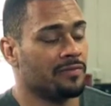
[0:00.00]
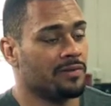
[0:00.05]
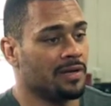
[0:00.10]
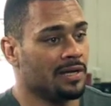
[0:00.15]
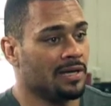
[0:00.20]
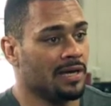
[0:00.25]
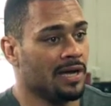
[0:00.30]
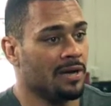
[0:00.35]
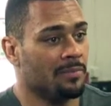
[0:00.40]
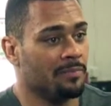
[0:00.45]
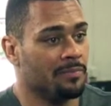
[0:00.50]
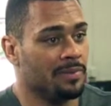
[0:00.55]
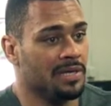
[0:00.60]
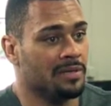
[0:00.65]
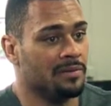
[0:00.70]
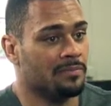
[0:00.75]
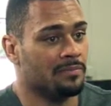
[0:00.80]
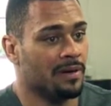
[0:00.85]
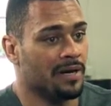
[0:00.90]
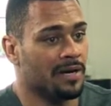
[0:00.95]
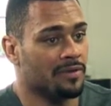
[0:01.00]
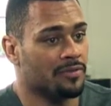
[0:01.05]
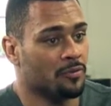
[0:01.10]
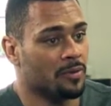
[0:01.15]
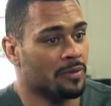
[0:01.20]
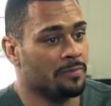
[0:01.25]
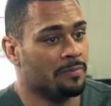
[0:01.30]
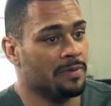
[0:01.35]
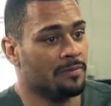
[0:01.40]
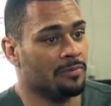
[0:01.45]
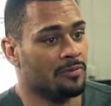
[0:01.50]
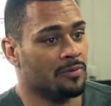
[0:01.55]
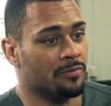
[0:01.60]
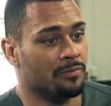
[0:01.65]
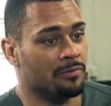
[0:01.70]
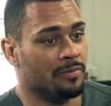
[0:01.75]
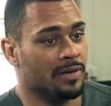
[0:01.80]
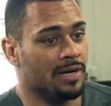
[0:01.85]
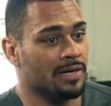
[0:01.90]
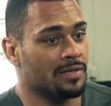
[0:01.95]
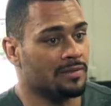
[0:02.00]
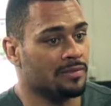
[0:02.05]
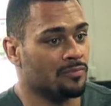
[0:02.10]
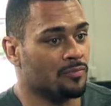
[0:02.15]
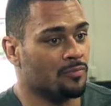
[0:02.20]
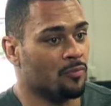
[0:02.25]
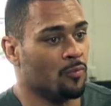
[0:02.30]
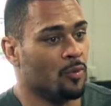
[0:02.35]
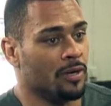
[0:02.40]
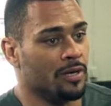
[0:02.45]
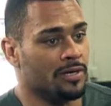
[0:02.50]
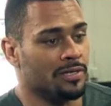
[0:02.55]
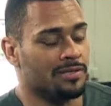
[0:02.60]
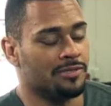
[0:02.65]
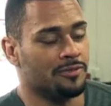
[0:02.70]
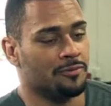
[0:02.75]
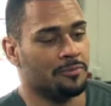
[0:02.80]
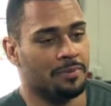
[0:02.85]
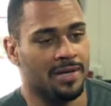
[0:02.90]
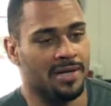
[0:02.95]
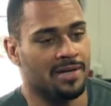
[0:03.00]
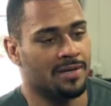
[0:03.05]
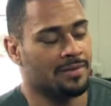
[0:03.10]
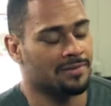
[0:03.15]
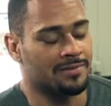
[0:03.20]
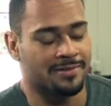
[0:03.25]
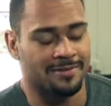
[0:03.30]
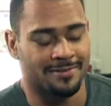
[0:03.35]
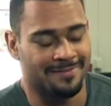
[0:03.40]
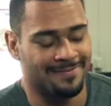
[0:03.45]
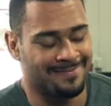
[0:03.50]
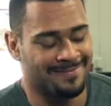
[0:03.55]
and got beat by 3 people by 1 and 2 pounds.